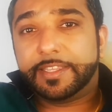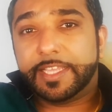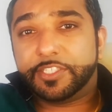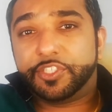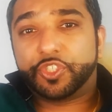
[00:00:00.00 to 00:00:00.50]

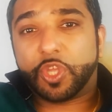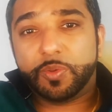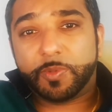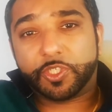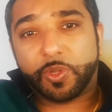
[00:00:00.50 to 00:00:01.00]
there's
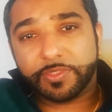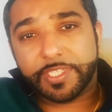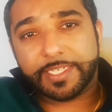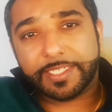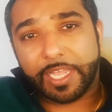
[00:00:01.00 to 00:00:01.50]
so much
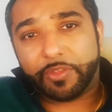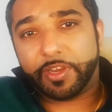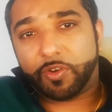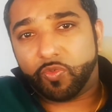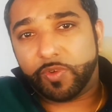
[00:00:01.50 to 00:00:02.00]
content out
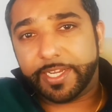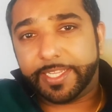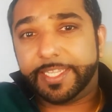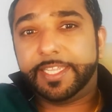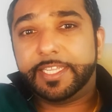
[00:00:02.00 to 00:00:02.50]
there
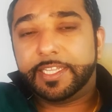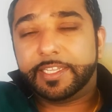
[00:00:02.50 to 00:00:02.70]
already.